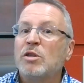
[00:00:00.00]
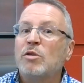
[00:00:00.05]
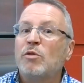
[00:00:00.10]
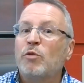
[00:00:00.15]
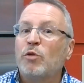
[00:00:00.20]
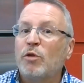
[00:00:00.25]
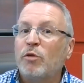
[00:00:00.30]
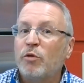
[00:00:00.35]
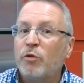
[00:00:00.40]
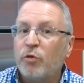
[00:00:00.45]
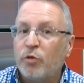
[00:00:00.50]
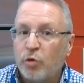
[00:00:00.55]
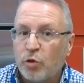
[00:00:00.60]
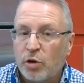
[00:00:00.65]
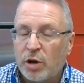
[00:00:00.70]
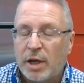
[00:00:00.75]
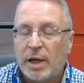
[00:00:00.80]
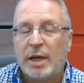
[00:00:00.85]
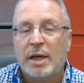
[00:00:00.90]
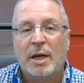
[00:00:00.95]
for
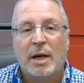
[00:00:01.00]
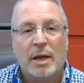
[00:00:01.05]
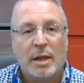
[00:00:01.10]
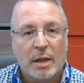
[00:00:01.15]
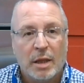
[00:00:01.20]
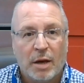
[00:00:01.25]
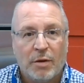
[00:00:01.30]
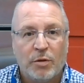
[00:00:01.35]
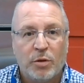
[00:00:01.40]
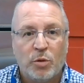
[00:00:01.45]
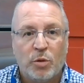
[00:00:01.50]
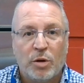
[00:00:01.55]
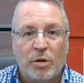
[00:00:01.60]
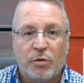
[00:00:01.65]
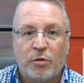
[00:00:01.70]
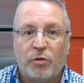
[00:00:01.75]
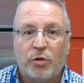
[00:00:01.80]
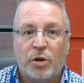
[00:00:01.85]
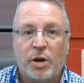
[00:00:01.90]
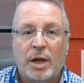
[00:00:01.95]
free. And I love the word
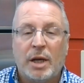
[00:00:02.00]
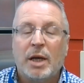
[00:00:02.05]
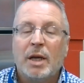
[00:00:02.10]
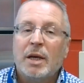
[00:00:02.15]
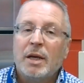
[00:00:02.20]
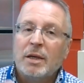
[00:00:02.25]
free.